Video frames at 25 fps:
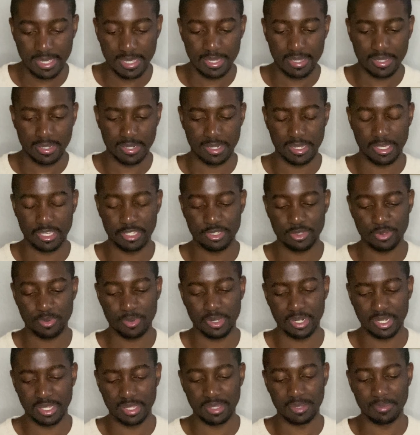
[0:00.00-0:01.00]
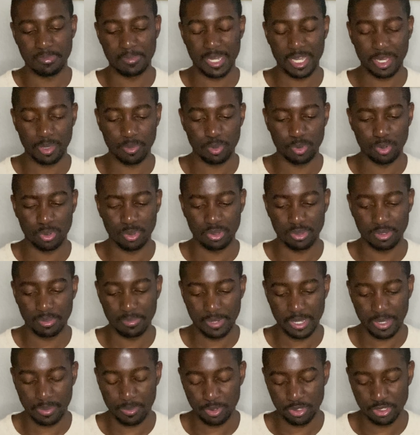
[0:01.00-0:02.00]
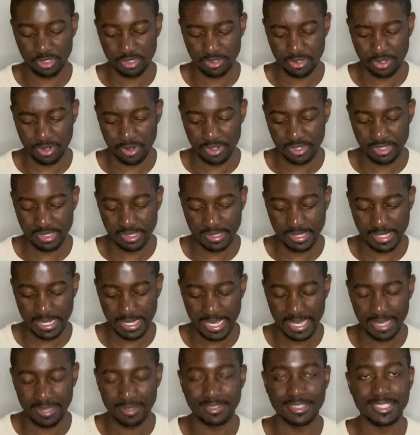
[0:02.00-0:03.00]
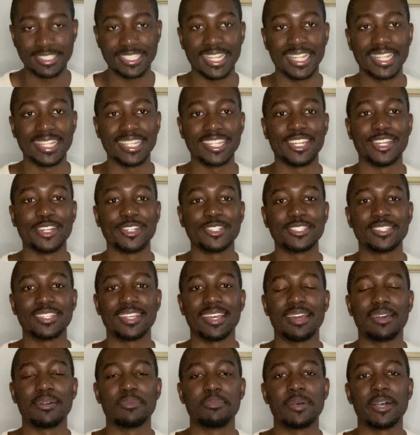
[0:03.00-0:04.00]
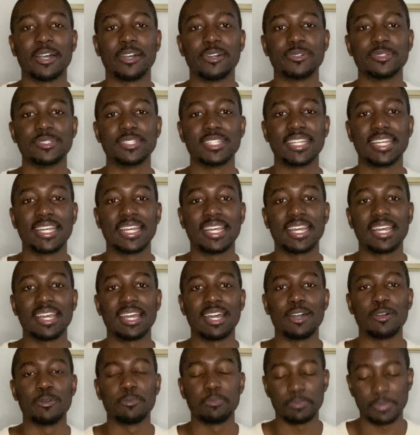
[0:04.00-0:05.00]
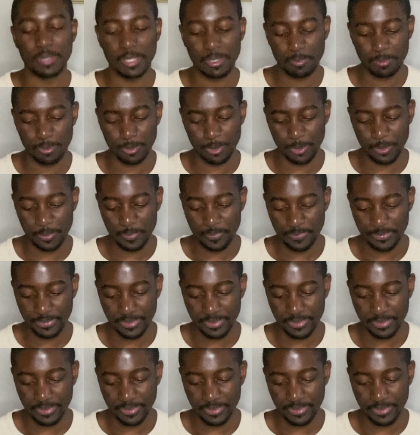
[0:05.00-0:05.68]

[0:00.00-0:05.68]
later on in the Bible starts telling us about our people,